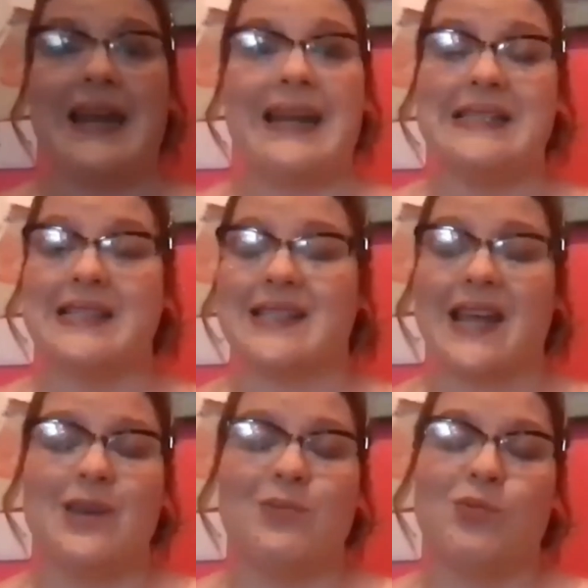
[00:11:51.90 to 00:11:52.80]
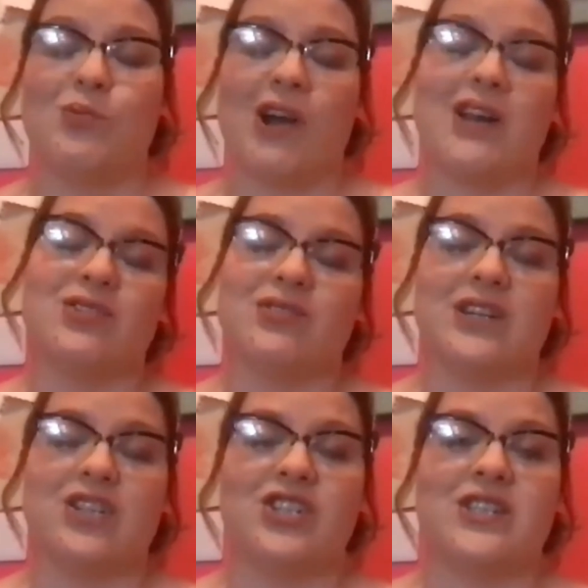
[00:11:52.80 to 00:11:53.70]
sustainable brand or
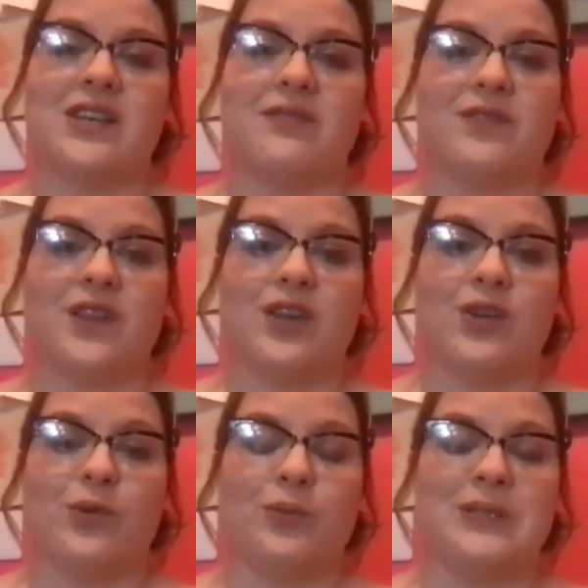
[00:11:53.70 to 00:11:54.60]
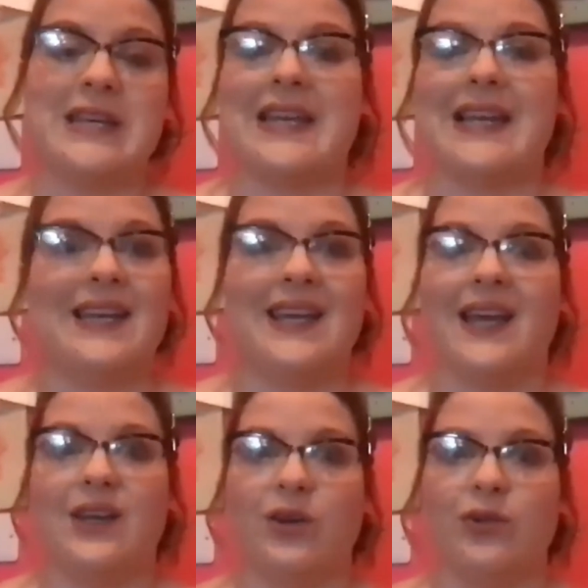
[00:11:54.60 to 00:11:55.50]
initiative that you're particularly keen
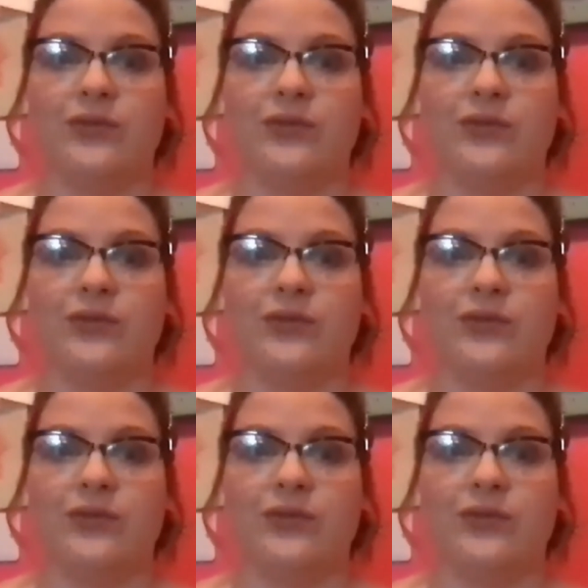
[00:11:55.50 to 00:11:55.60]
on?